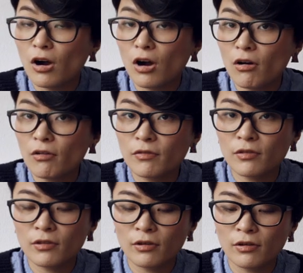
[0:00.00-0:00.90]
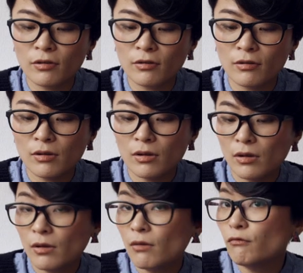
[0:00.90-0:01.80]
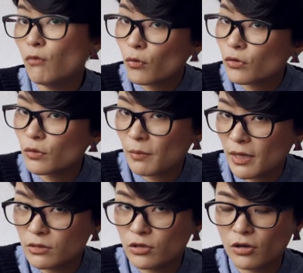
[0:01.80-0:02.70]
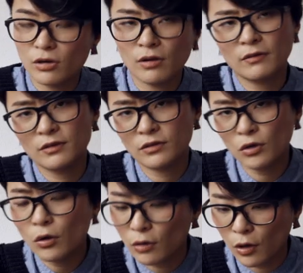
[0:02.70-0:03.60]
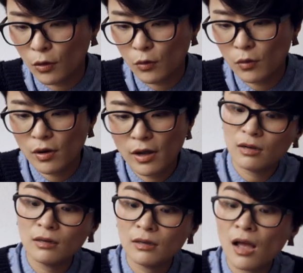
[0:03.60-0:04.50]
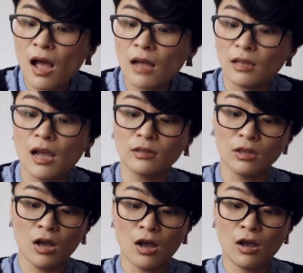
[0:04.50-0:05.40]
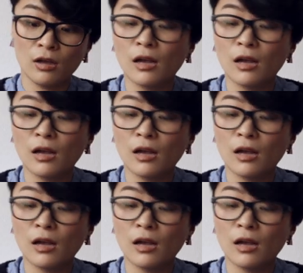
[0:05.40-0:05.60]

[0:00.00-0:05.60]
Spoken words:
on the fourth measure of the solo, la da da